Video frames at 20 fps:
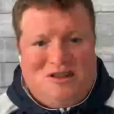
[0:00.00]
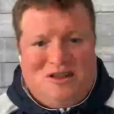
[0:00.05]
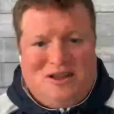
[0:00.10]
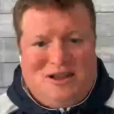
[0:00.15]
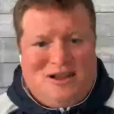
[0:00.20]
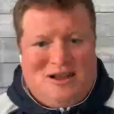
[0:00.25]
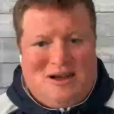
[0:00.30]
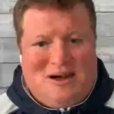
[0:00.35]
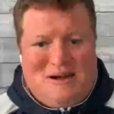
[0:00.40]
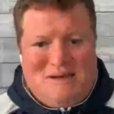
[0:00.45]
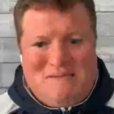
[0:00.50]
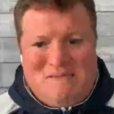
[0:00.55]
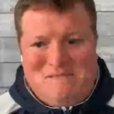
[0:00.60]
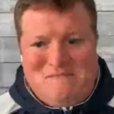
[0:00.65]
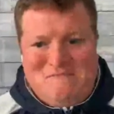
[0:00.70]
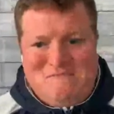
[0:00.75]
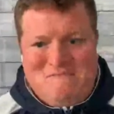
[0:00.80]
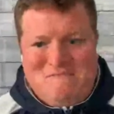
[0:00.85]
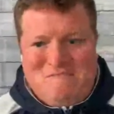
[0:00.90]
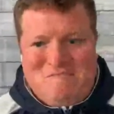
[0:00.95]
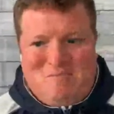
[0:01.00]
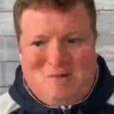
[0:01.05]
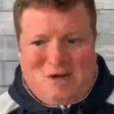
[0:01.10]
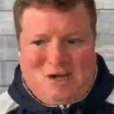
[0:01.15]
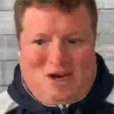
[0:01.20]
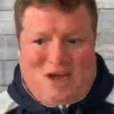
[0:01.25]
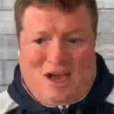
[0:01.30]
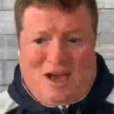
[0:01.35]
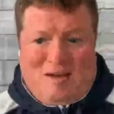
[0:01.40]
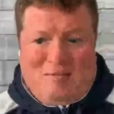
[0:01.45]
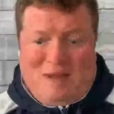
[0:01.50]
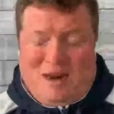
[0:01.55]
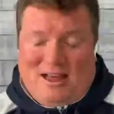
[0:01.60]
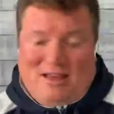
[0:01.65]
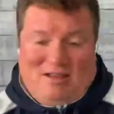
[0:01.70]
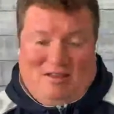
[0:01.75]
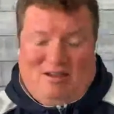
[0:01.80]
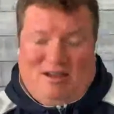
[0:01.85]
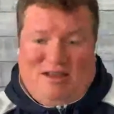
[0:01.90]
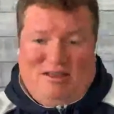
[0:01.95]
Um, but no, I mean, I thought